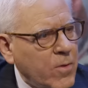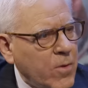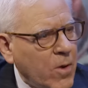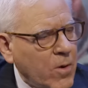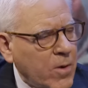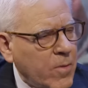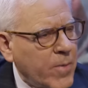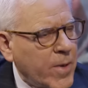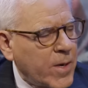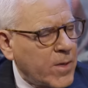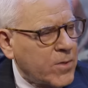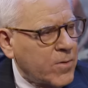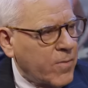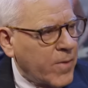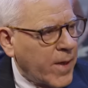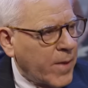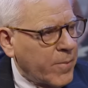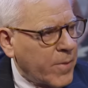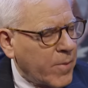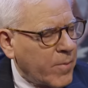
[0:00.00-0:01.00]
talked about his
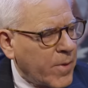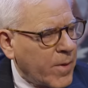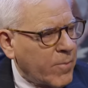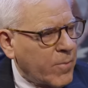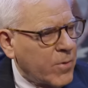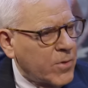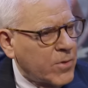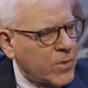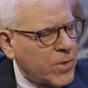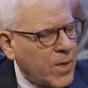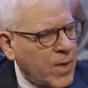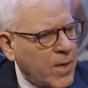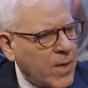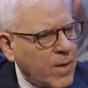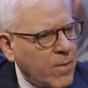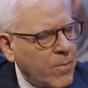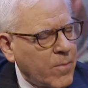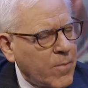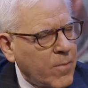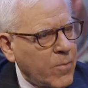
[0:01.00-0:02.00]
family members.
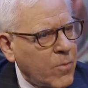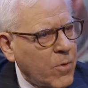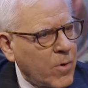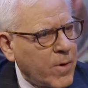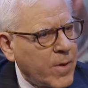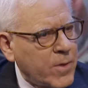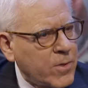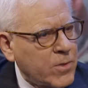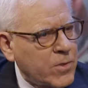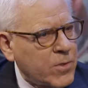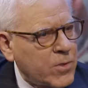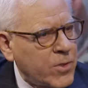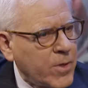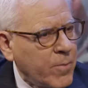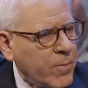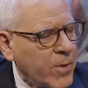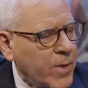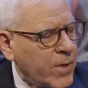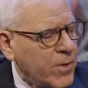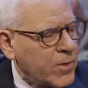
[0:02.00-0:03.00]
Um, were his
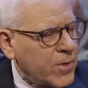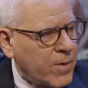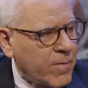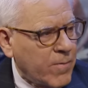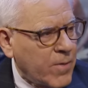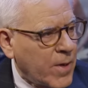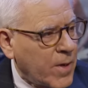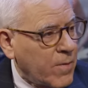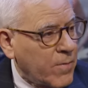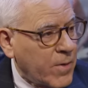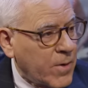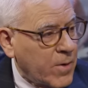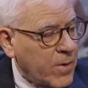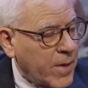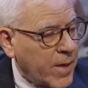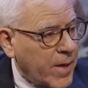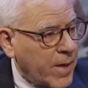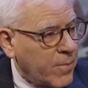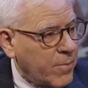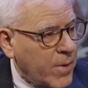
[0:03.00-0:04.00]
siblings involved in the
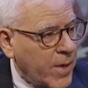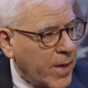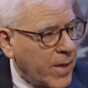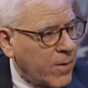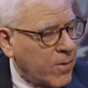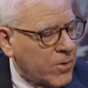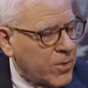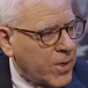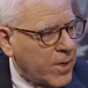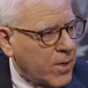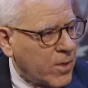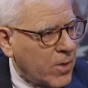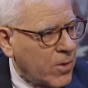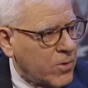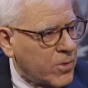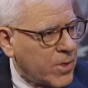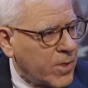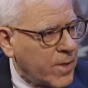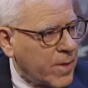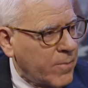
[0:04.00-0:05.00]
campaign, or is he
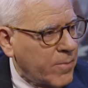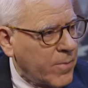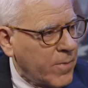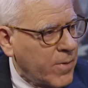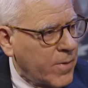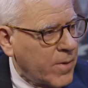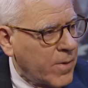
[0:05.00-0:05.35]
close to them?